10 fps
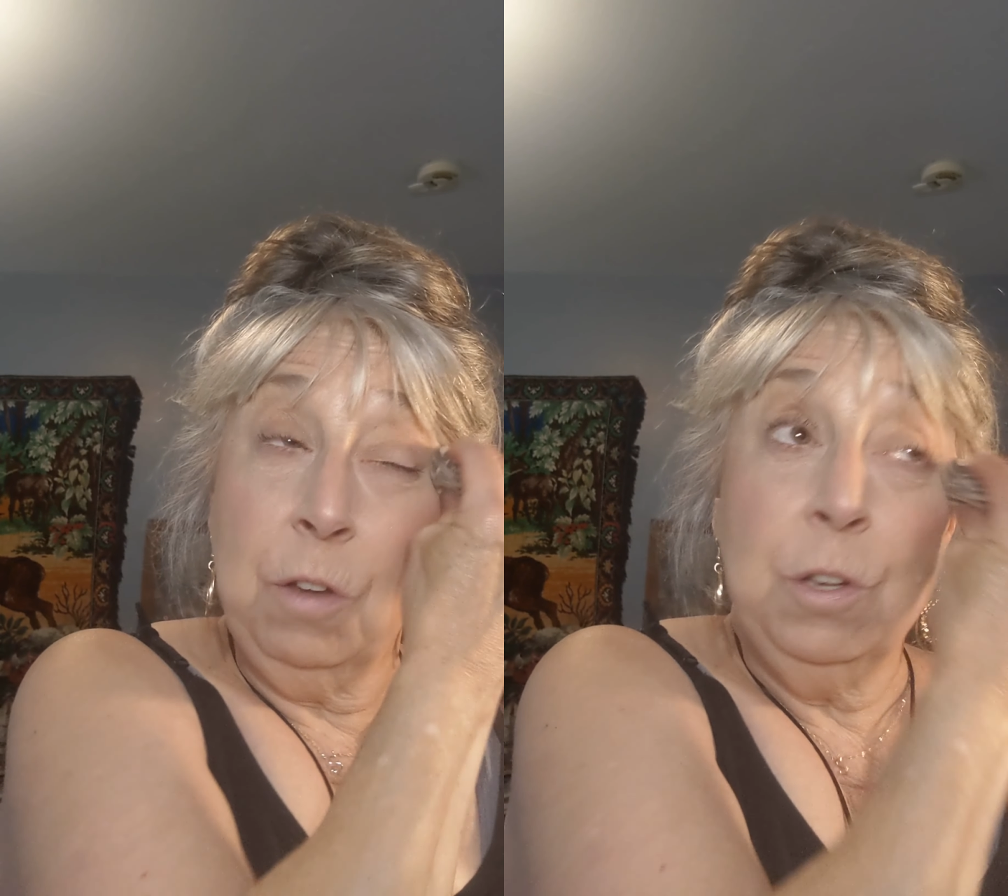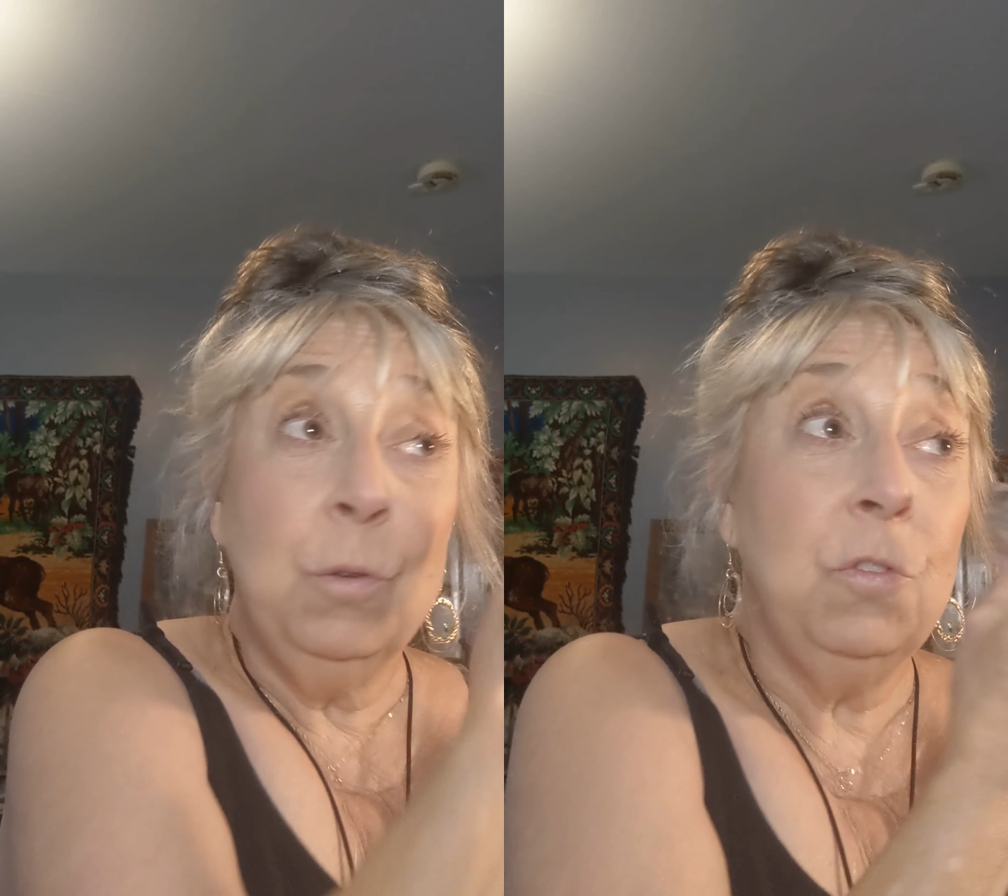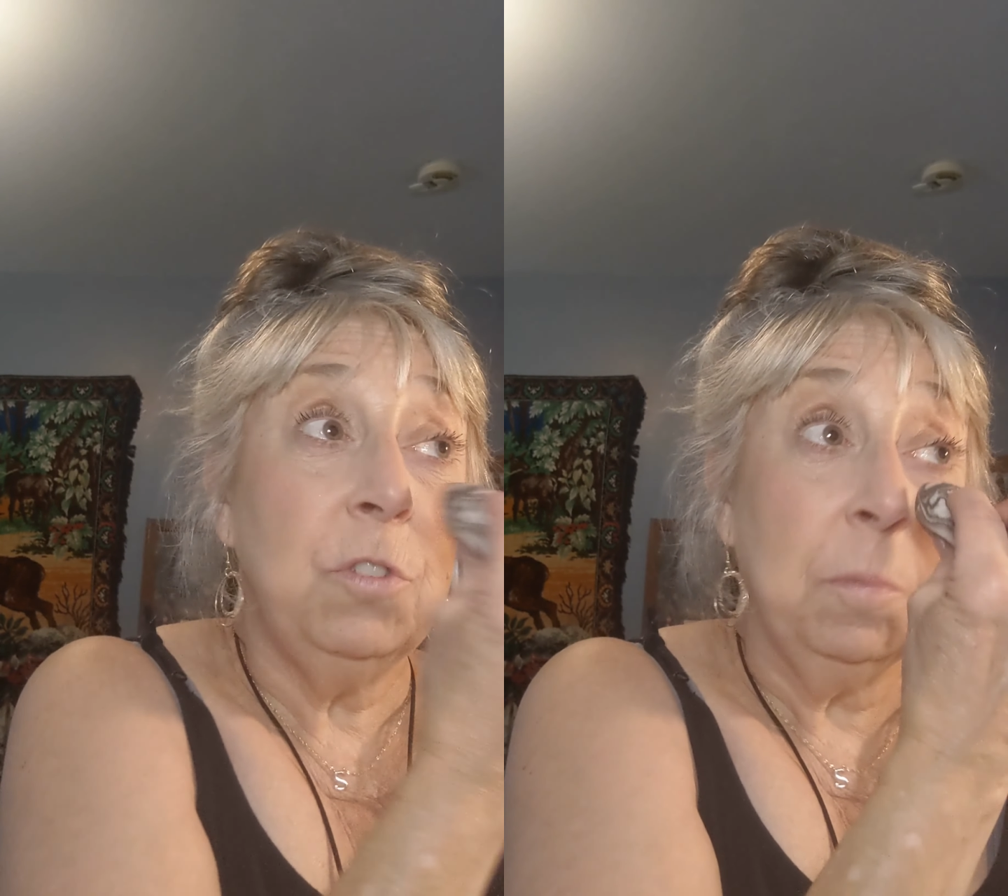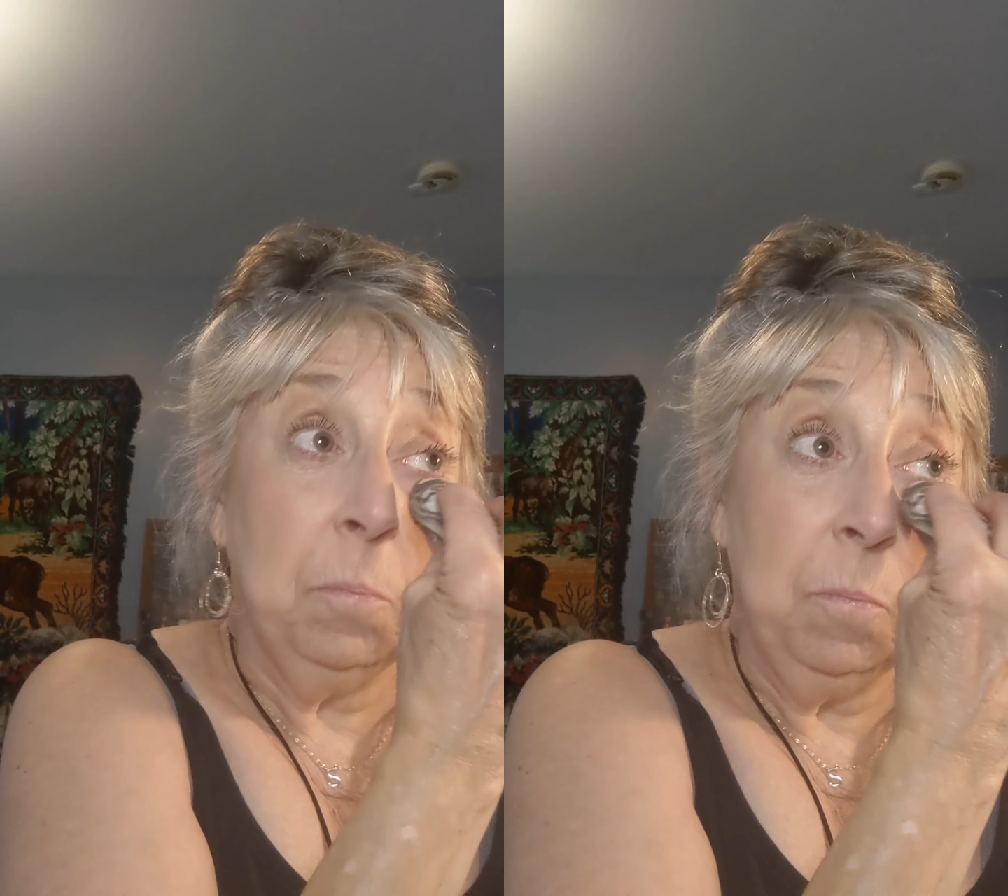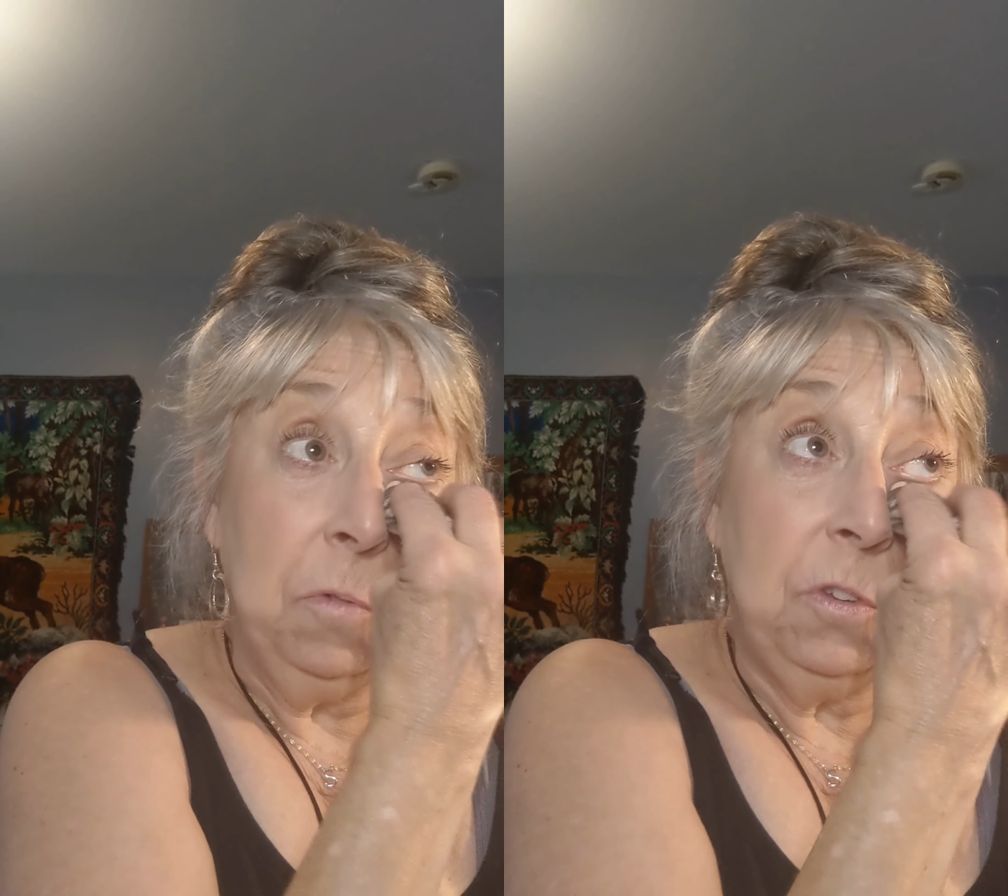I'll use
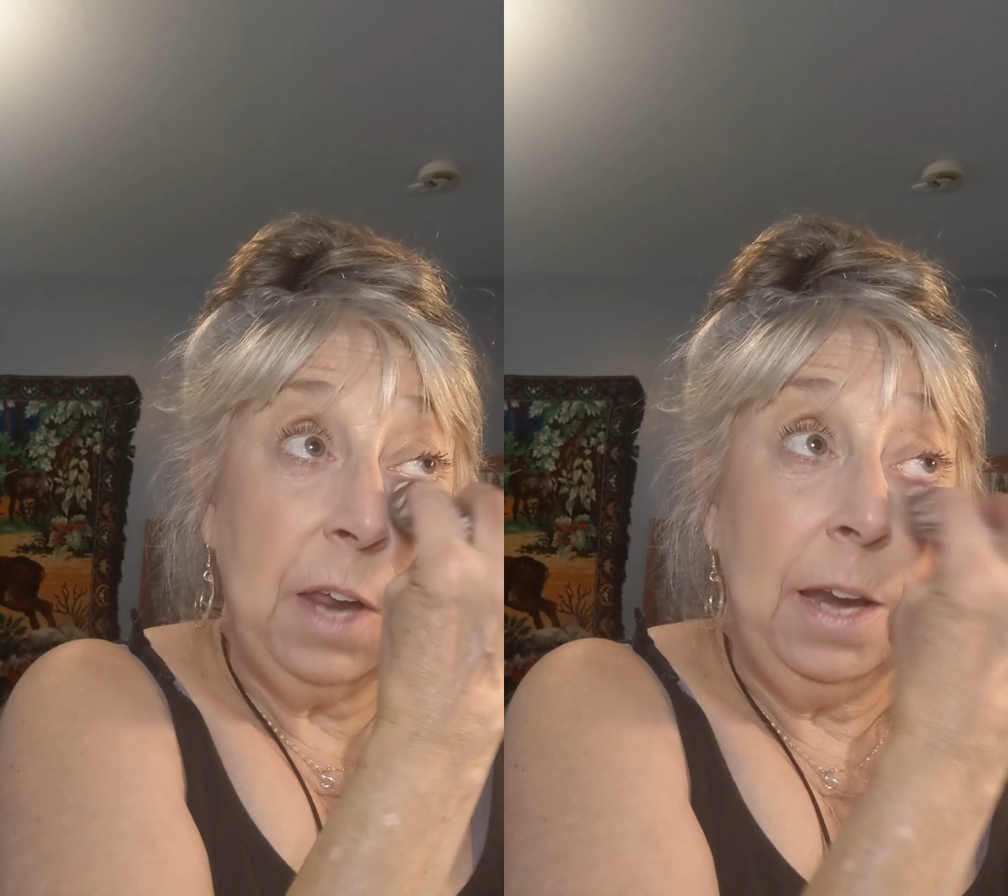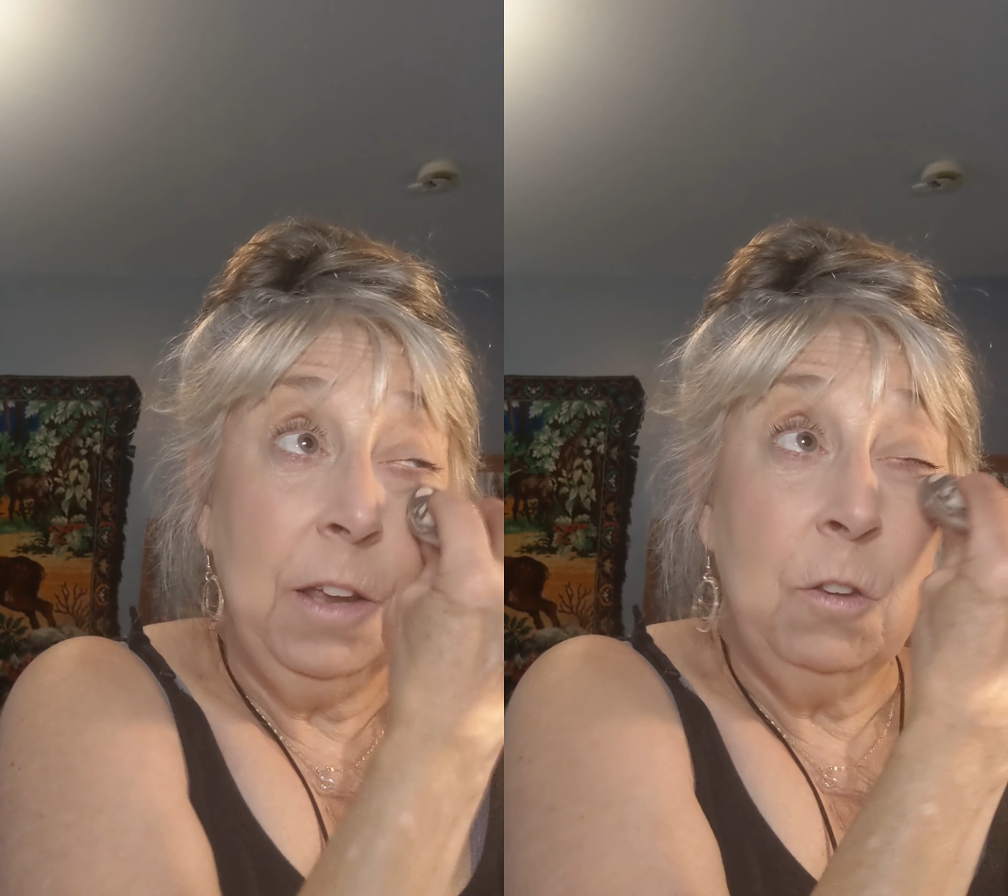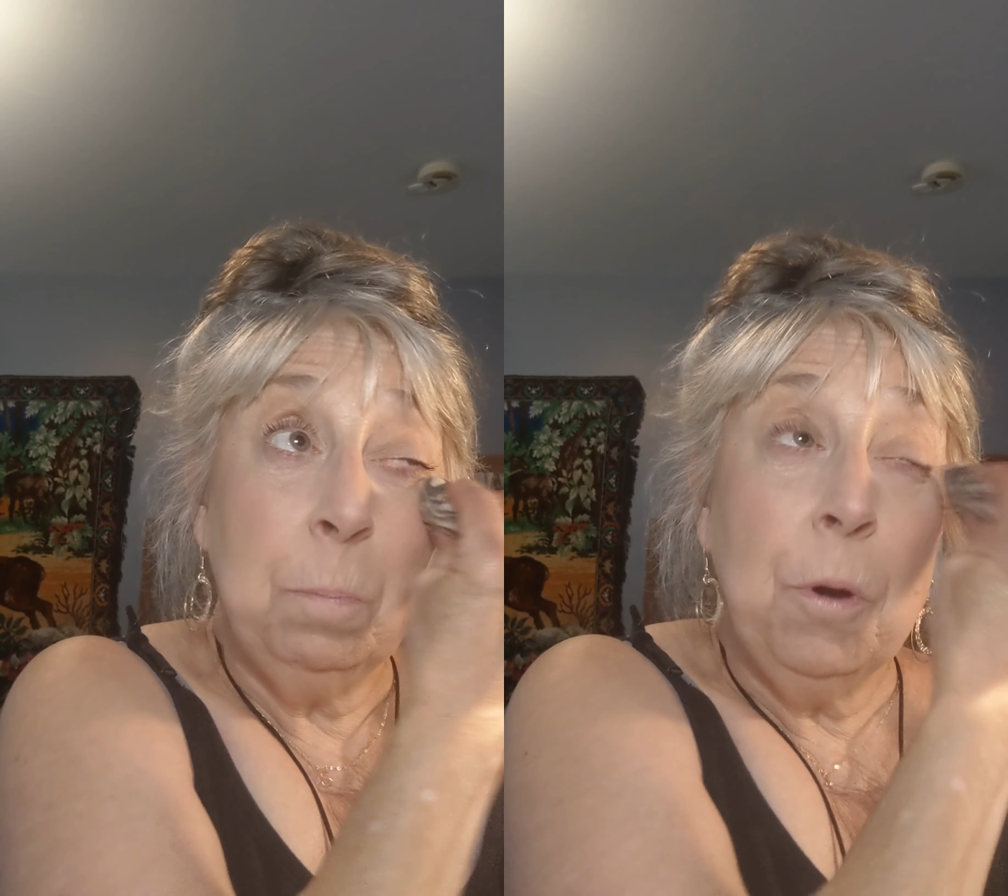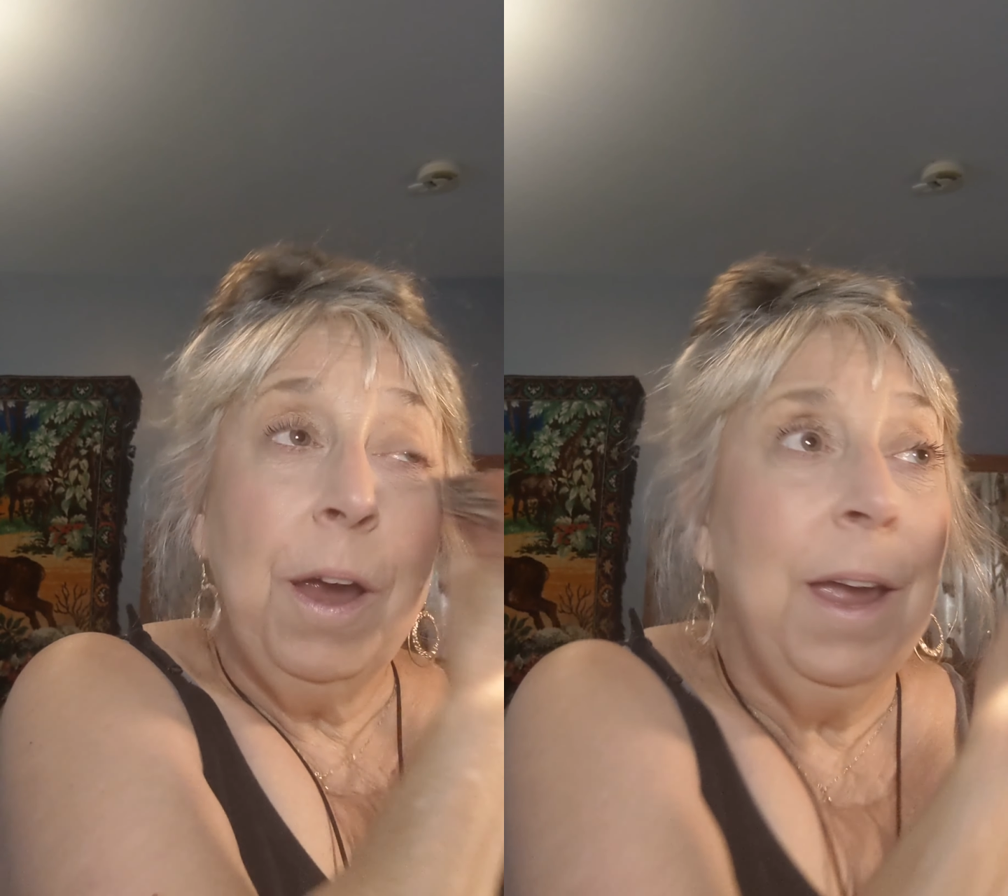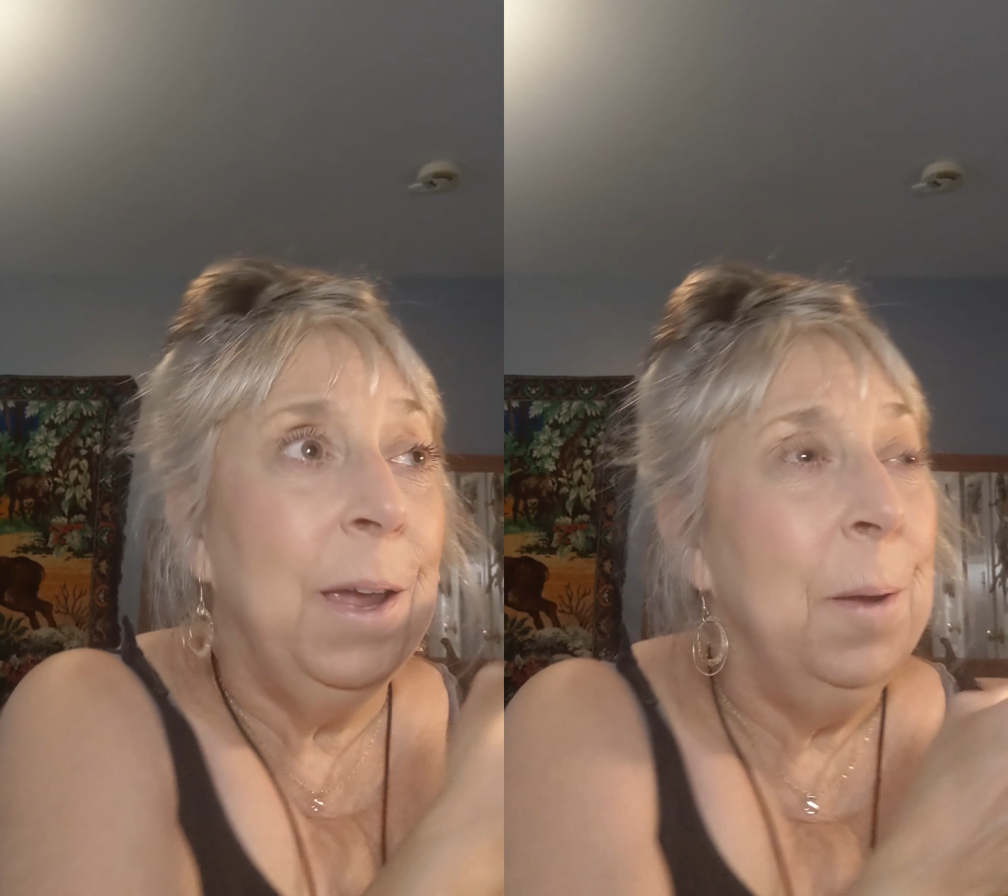some setting
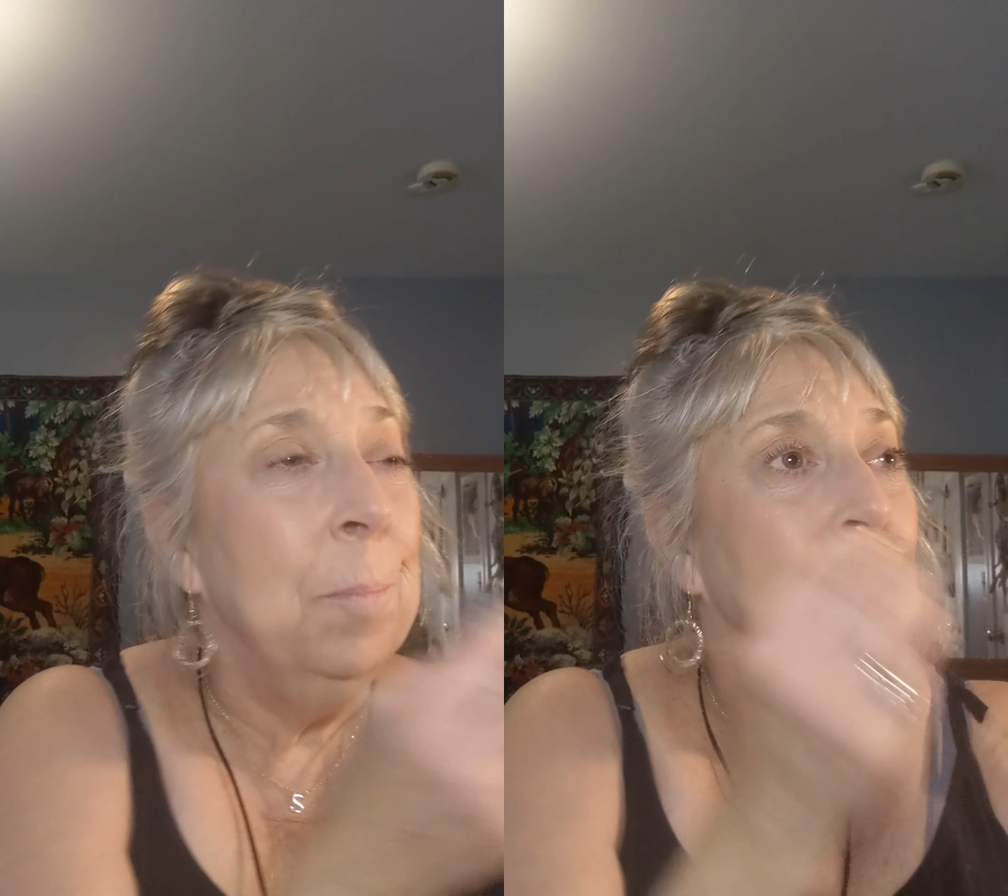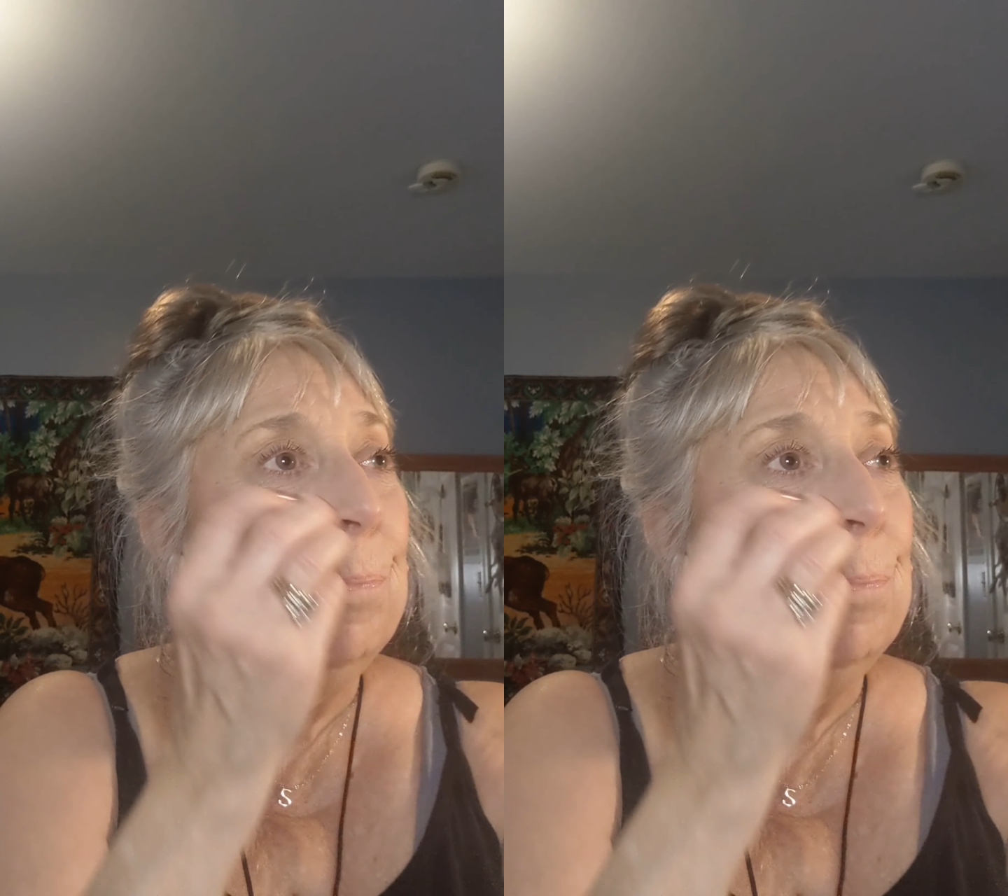spray.